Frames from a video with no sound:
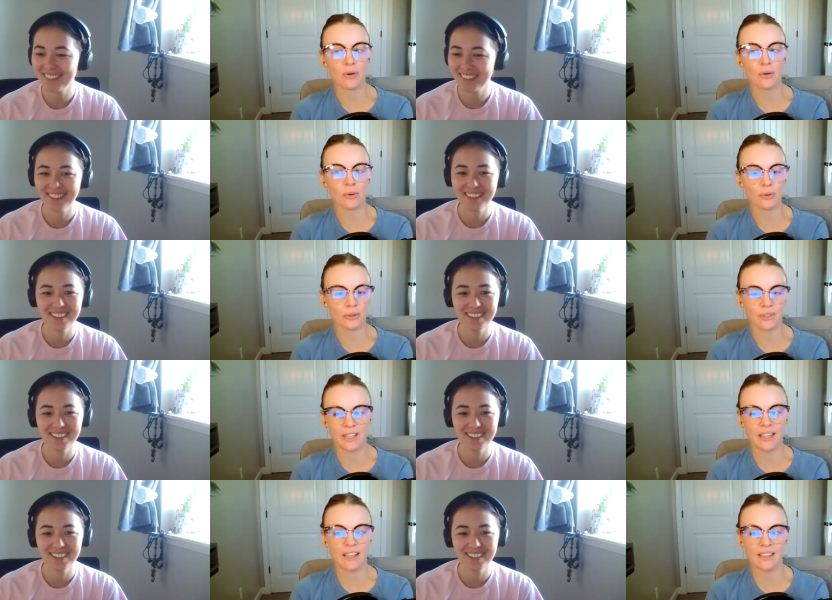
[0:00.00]
Speaker 1: no. and old
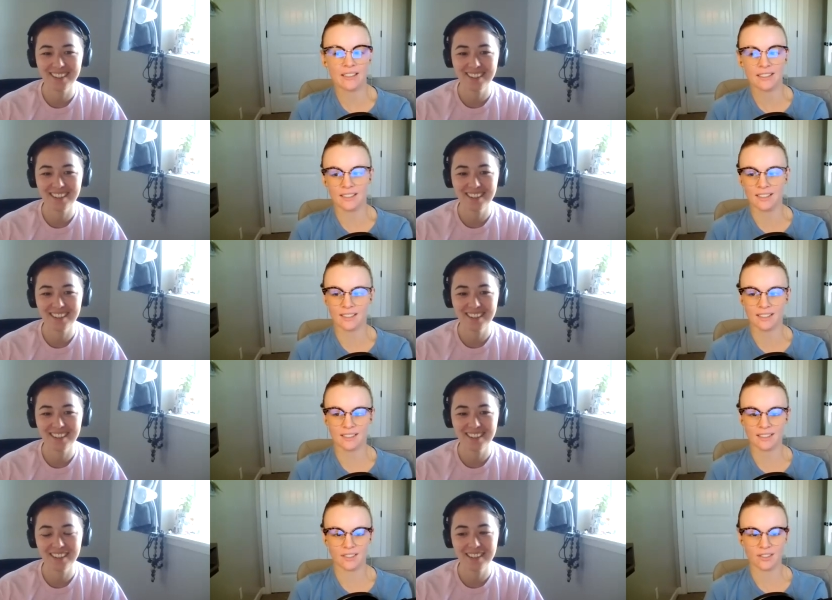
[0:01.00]
and
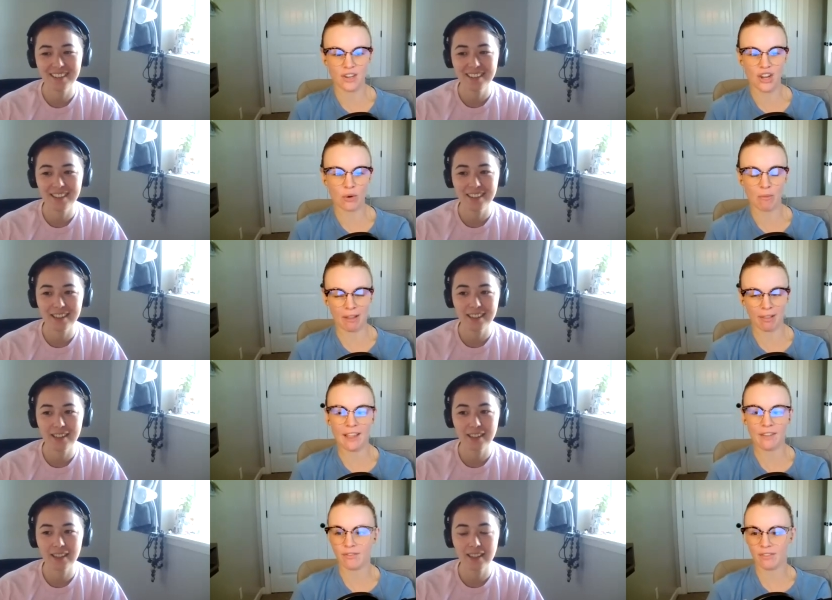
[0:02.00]
know what my
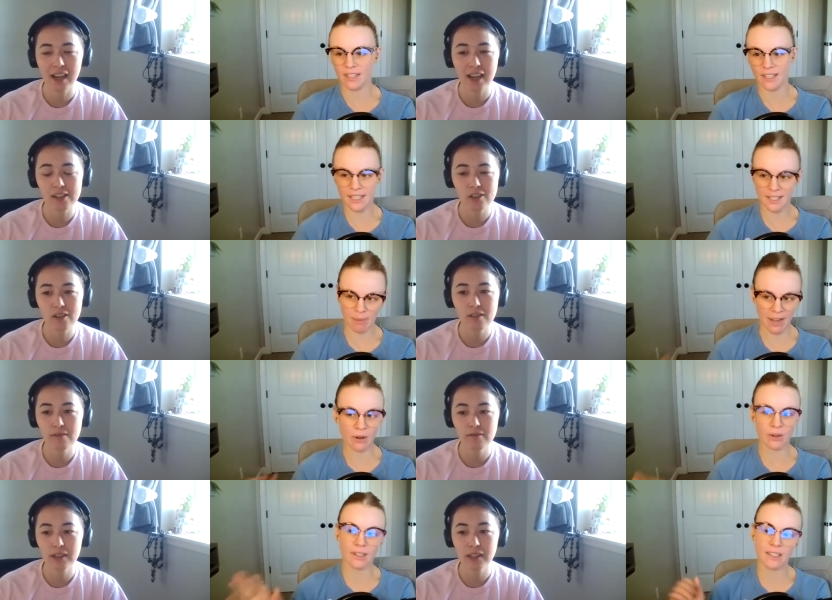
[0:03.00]
life I
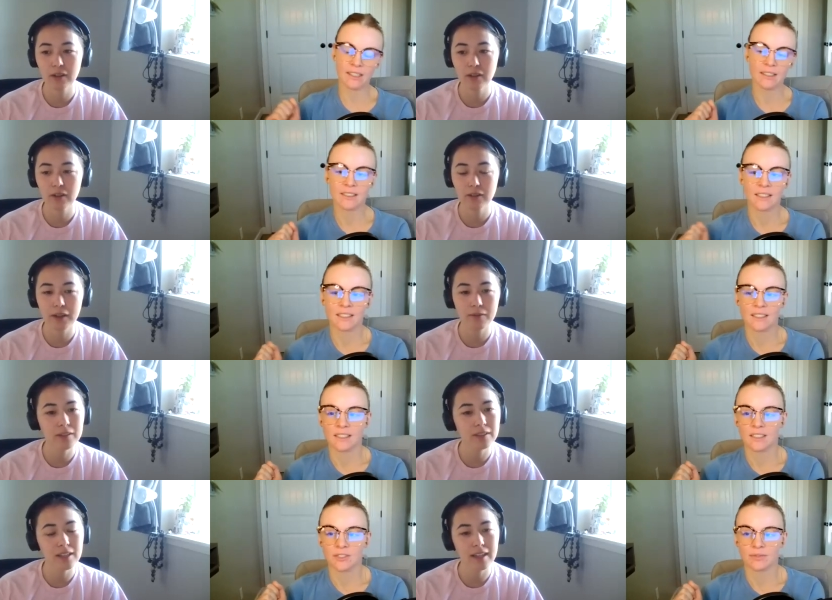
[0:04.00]
saw a
Speaker 2: video that
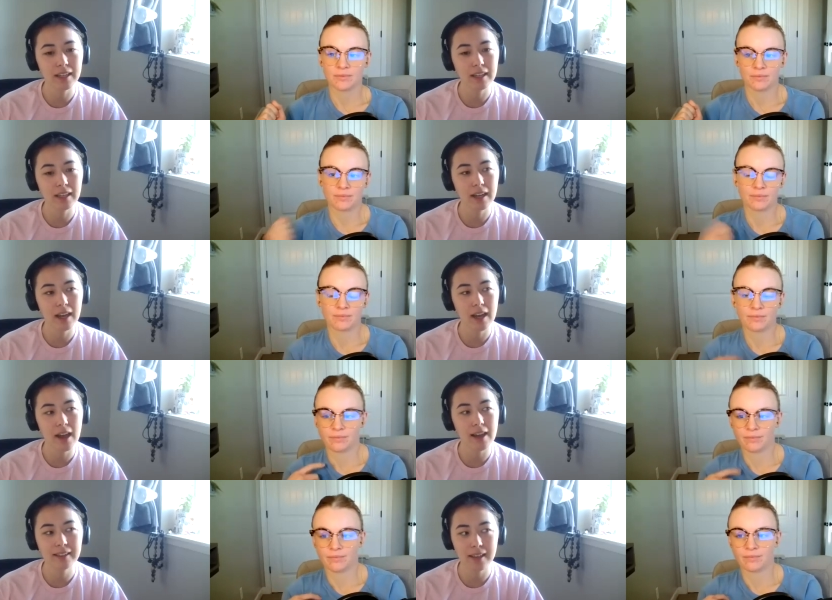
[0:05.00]
was like,
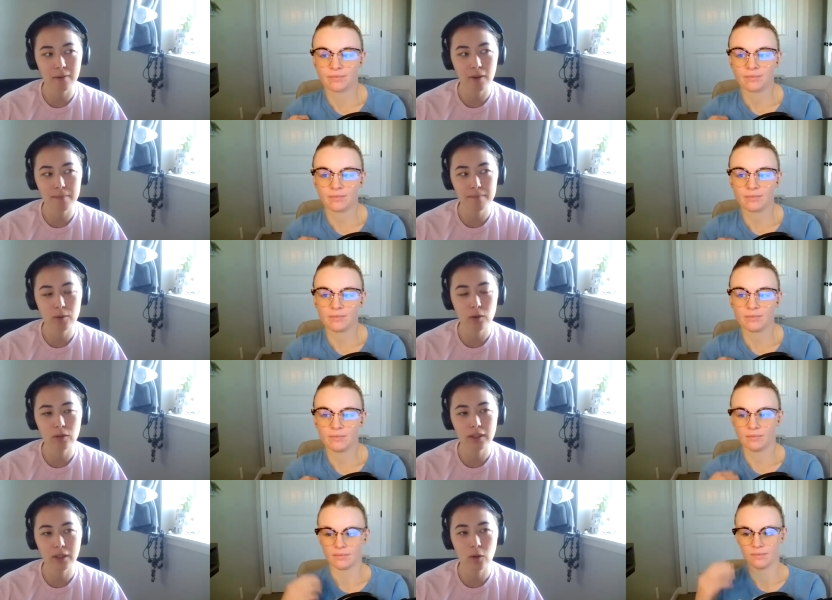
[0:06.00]
I get why
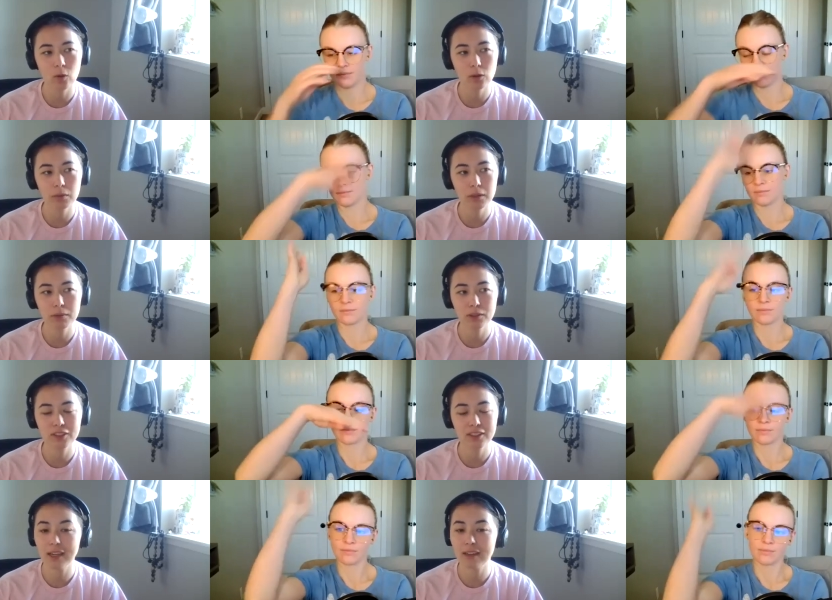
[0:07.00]
like old people
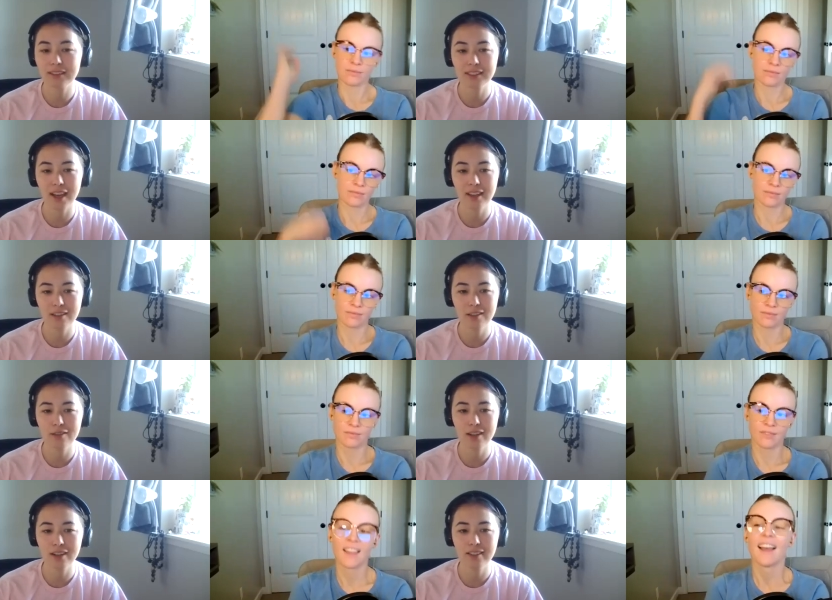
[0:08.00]
sit outside and do
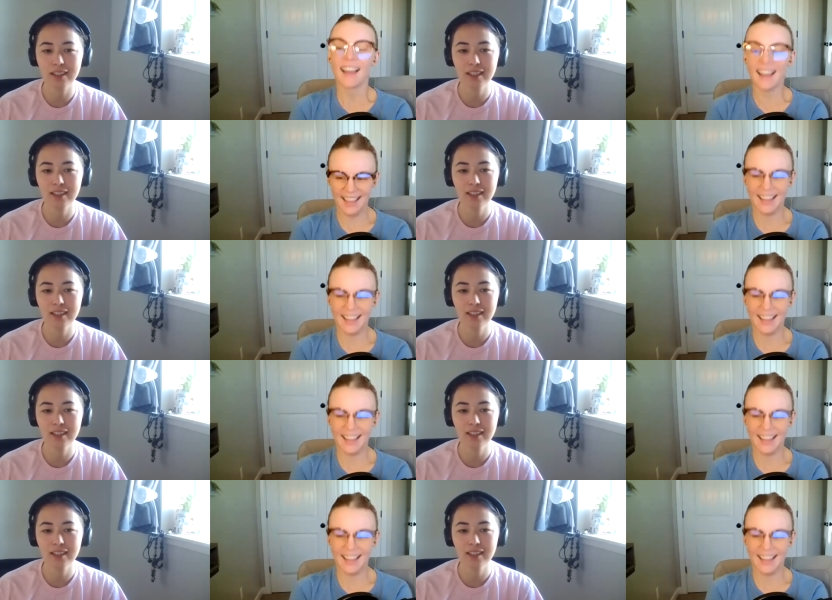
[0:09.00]
nothing.